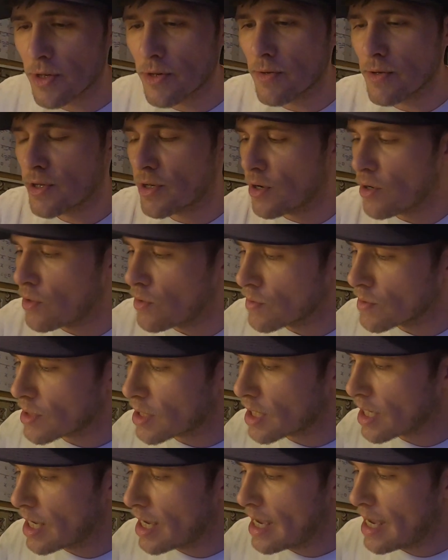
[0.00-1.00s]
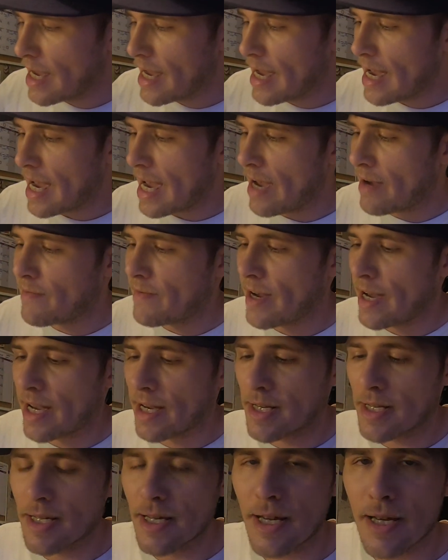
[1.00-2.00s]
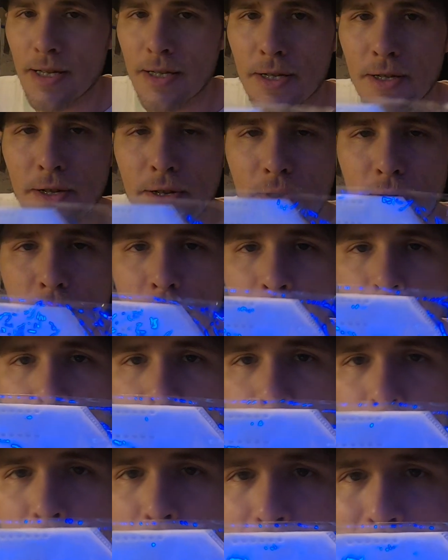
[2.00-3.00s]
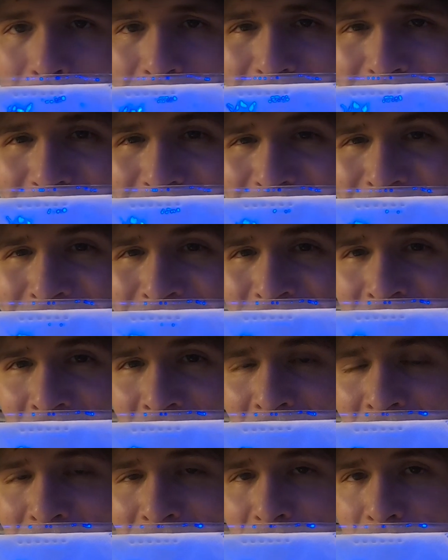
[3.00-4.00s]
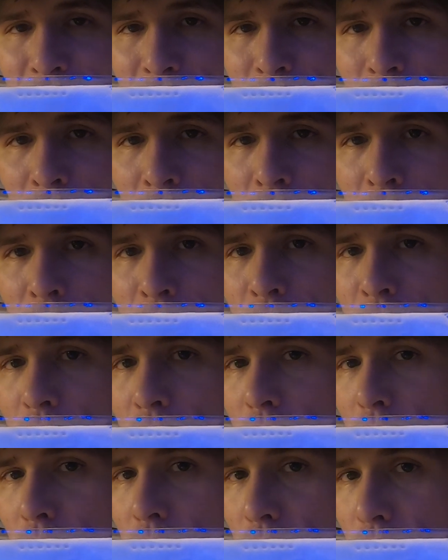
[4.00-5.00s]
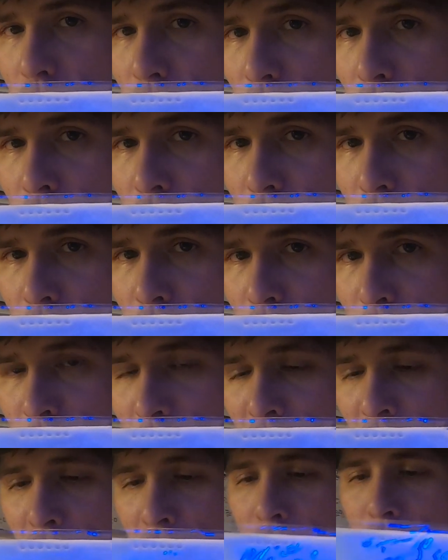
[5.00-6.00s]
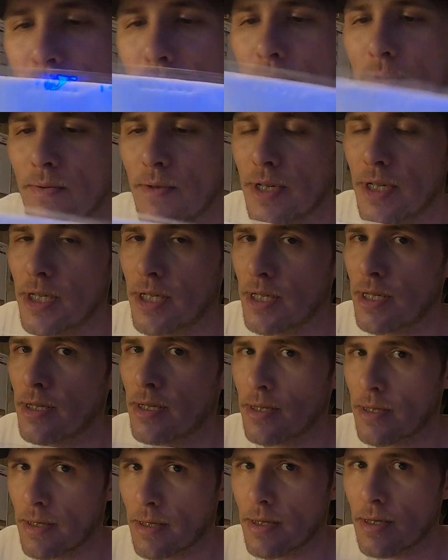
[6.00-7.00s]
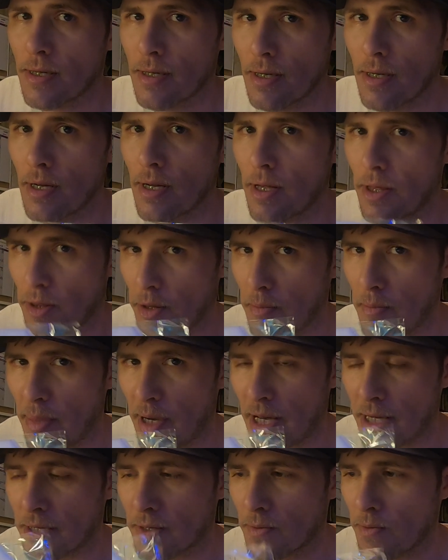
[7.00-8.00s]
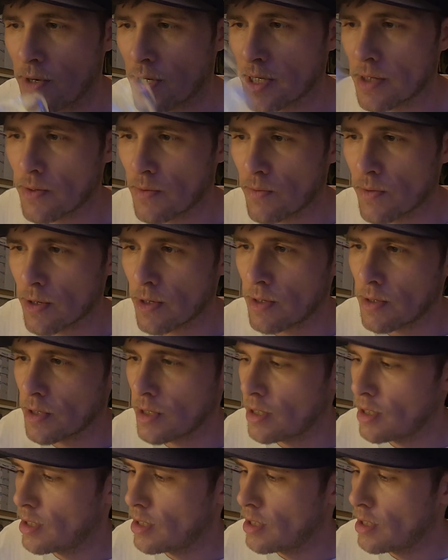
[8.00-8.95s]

who don't have access to a N95 surgical mask, which is the best one in the world,